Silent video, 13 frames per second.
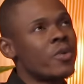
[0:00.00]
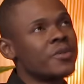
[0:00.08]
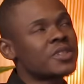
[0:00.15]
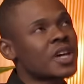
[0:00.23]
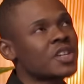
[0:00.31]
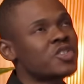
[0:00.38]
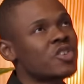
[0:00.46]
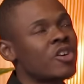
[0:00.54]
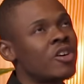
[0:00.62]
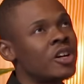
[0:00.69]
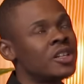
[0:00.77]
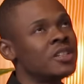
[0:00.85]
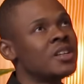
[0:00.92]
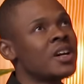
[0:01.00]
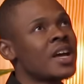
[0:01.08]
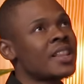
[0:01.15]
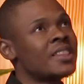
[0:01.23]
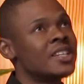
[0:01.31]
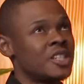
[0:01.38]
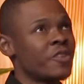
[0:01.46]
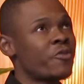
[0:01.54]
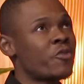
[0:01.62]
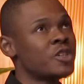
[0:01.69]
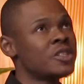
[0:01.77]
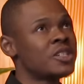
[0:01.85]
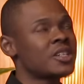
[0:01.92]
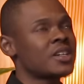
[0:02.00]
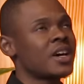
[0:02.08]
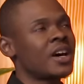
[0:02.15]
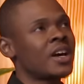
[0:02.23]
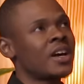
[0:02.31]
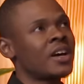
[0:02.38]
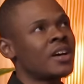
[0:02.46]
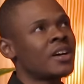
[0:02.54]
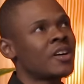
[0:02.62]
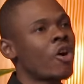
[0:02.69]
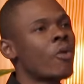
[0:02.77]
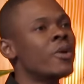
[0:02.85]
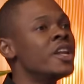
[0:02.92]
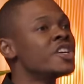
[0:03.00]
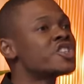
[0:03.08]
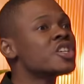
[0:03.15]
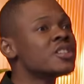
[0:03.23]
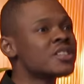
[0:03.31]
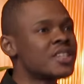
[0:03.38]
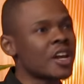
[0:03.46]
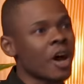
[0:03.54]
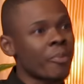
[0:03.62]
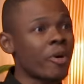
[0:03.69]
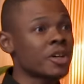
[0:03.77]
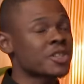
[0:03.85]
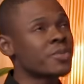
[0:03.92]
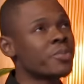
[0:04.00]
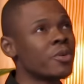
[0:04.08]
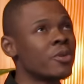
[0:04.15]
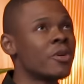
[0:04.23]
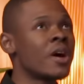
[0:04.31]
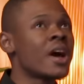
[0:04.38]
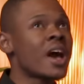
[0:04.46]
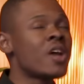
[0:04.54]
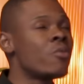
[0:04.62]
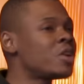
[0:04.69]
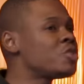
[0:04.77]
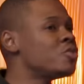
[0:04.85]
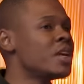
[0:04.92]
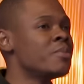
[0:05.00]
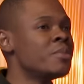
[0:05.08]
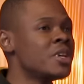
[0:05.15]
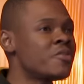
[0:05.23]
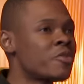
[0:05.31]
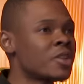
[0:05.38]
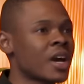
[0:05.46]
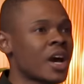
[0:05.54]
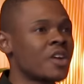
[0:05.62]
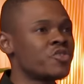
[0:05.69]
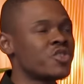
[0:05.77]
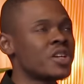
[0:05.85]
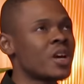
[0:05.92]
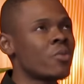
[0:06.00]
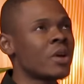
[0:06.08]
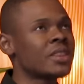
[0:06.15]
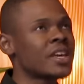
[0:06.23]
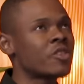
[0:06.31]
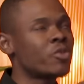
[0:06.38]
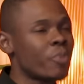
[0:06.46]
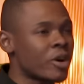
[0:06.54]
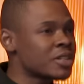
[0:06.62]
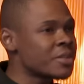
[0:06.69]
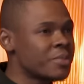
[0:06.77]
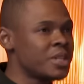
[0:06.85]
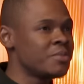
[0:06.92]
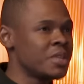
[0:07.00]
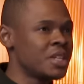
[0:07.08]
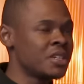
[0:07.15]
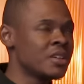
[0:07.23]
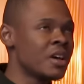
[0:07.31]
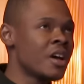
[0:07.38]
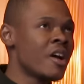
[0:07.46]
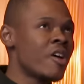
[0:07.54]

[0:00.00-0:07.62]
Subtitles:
We've touched on the different coalitions that are possible, and what do they mean for the country, and what they could possibly mean